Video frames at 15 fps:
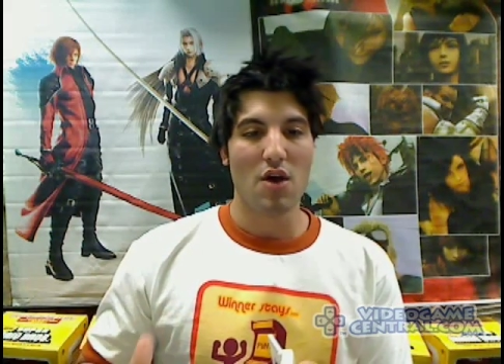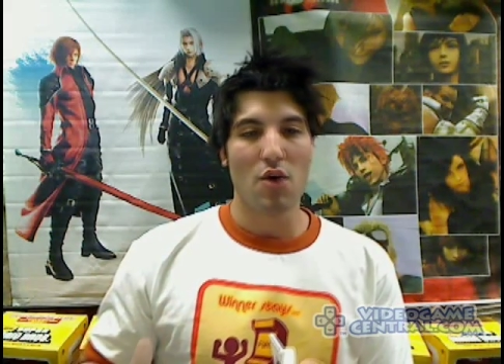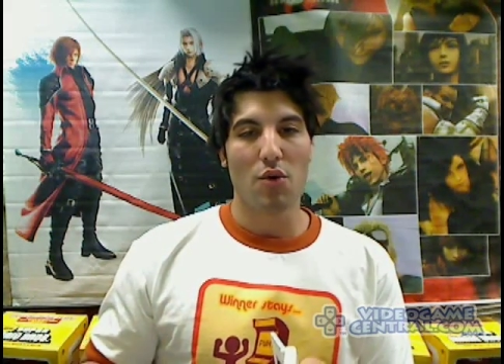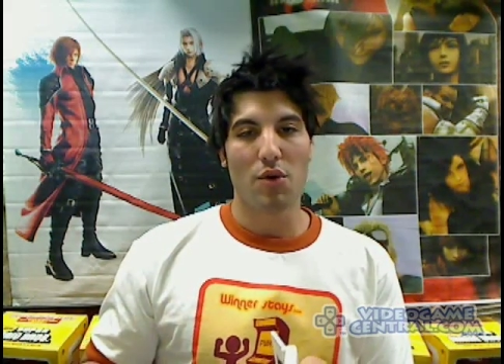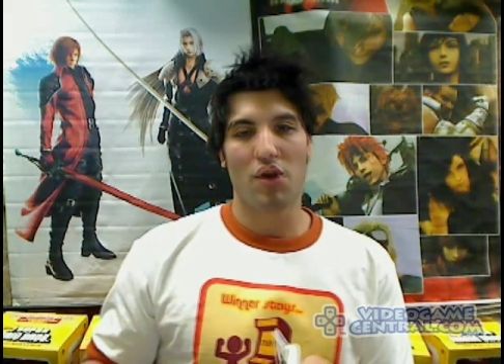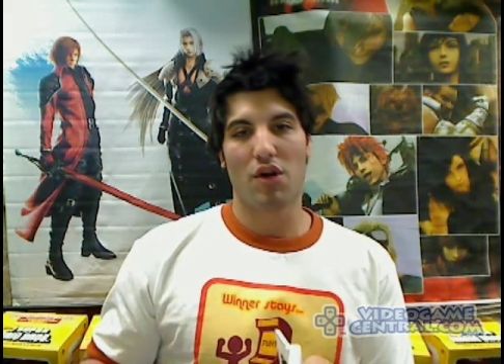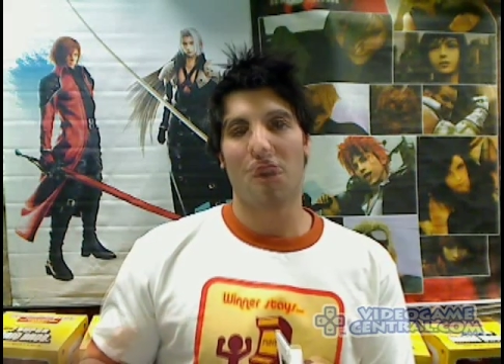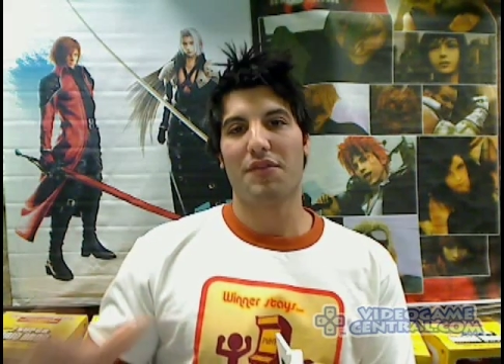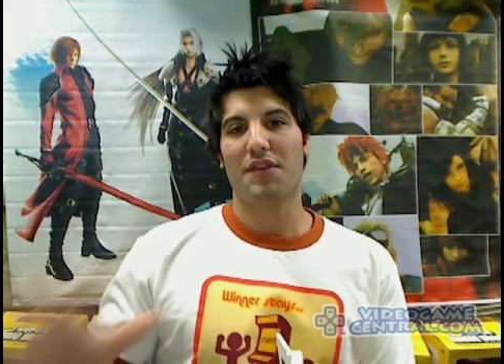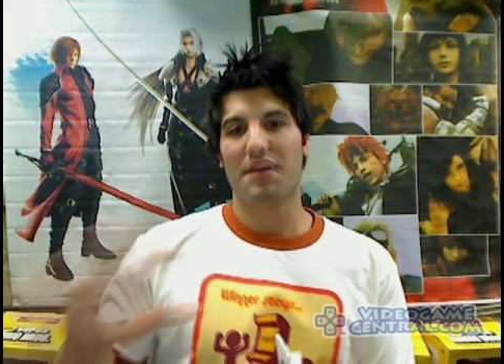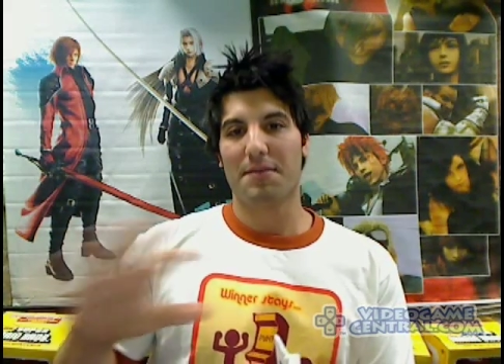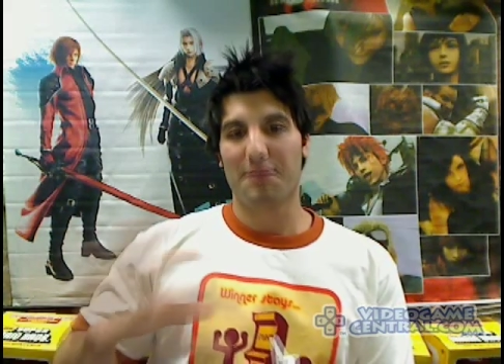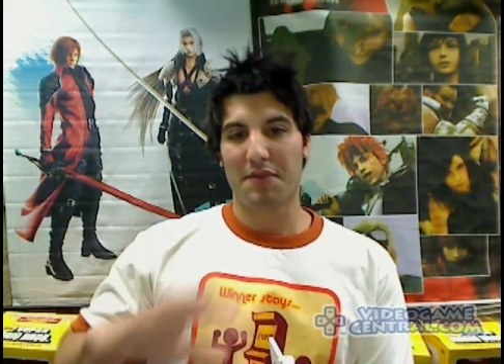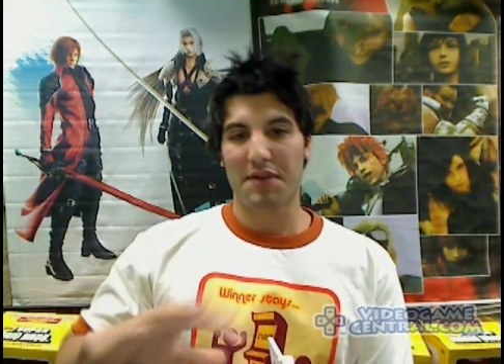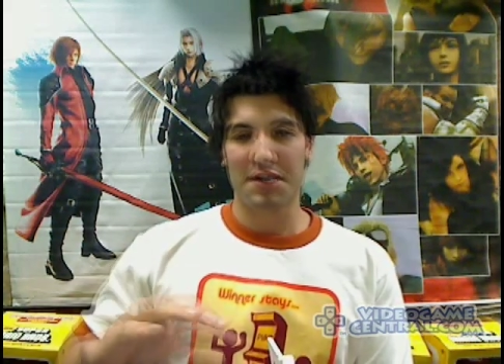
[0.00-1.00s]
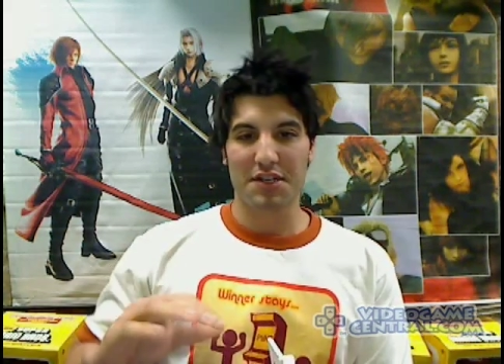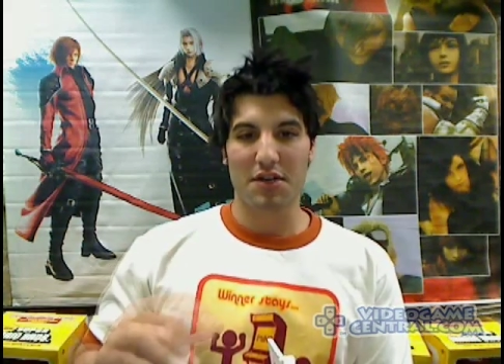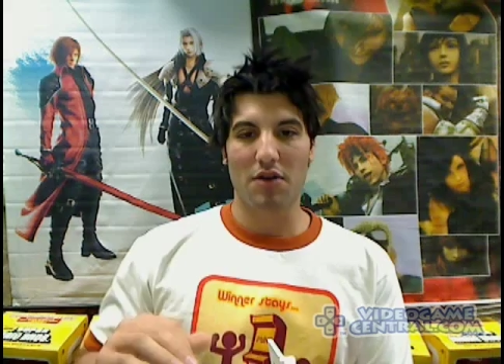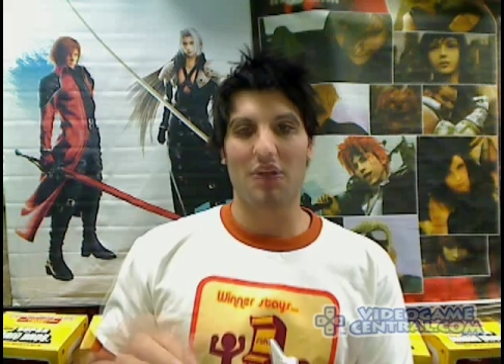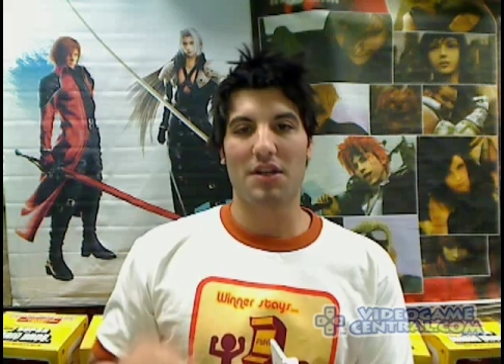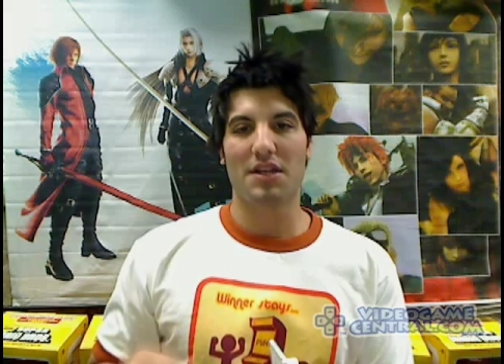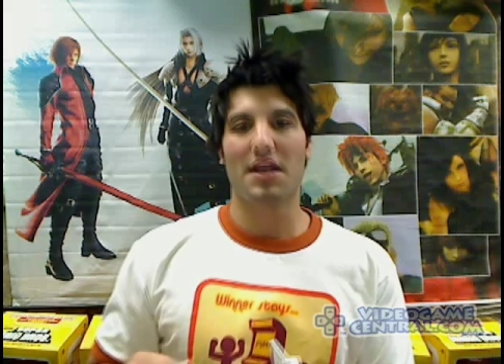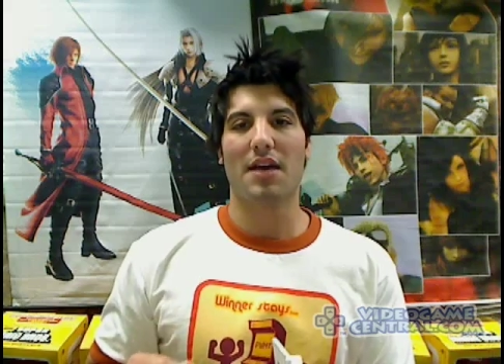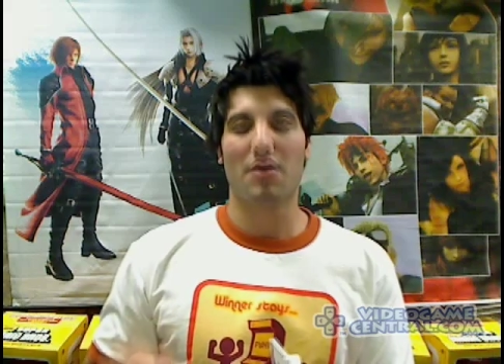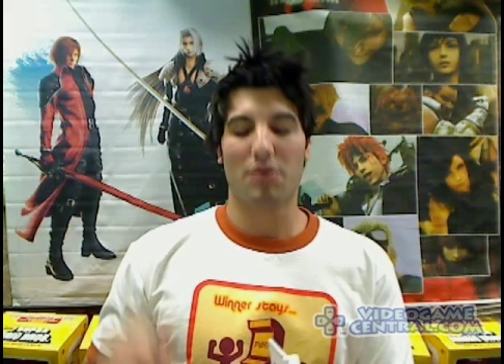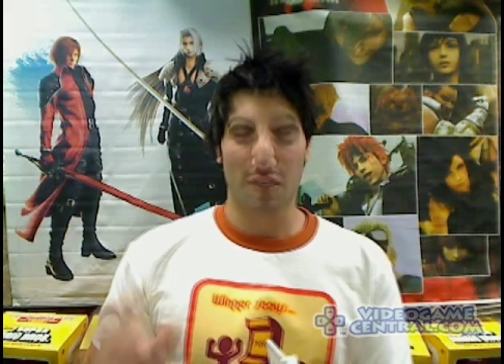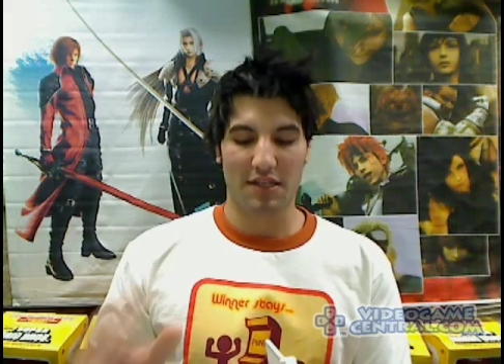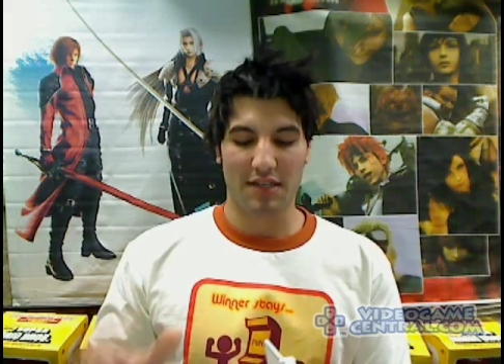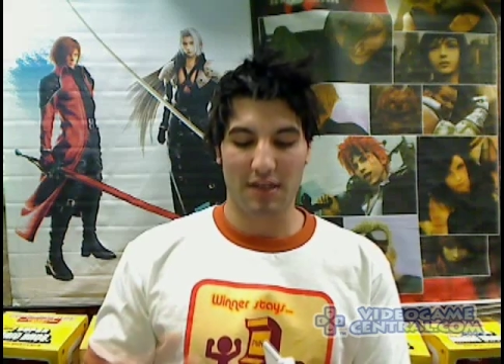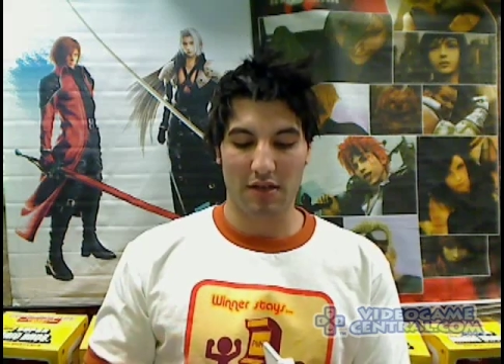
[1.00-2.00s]
We don't know if they're gonna be region coded yet. We're
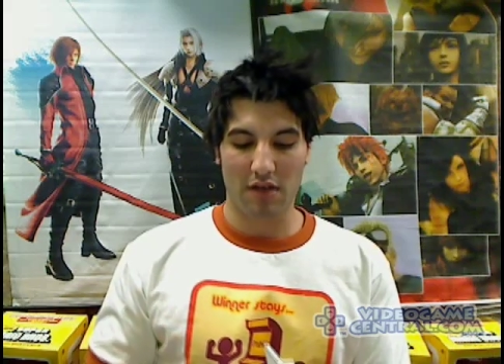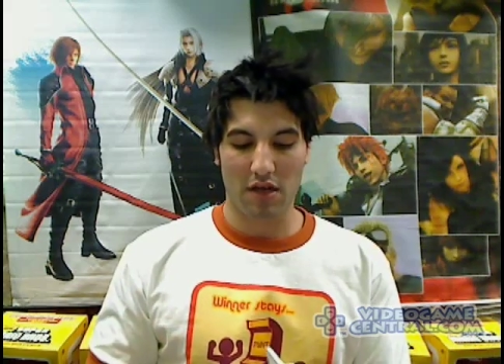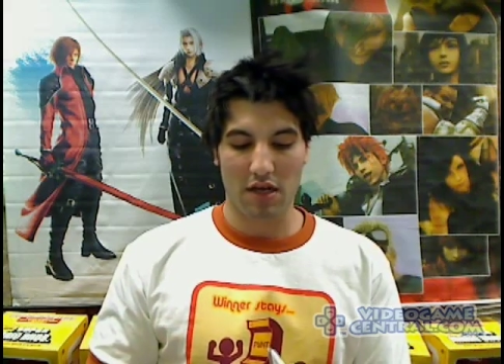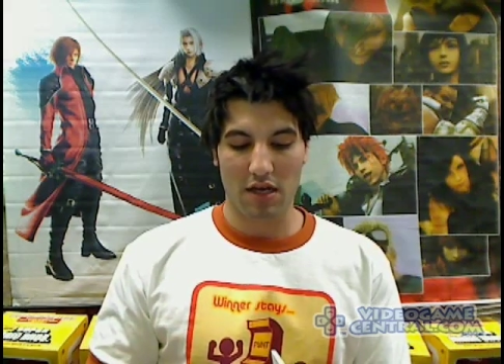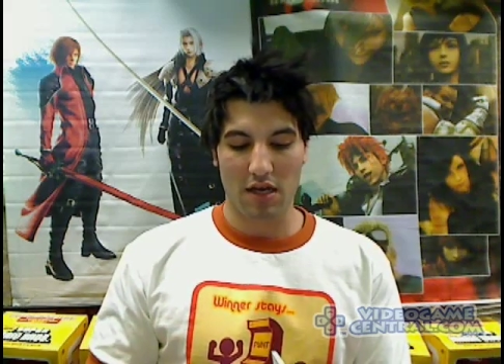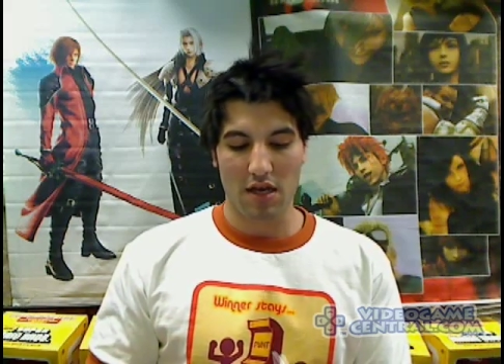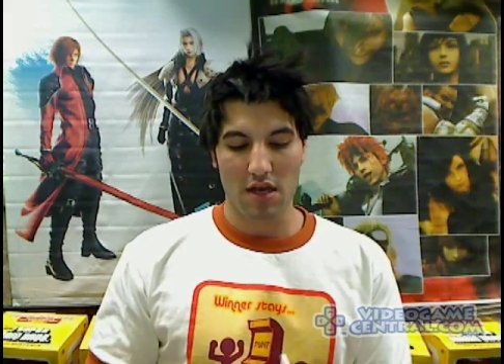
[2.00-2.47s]
gonna take a look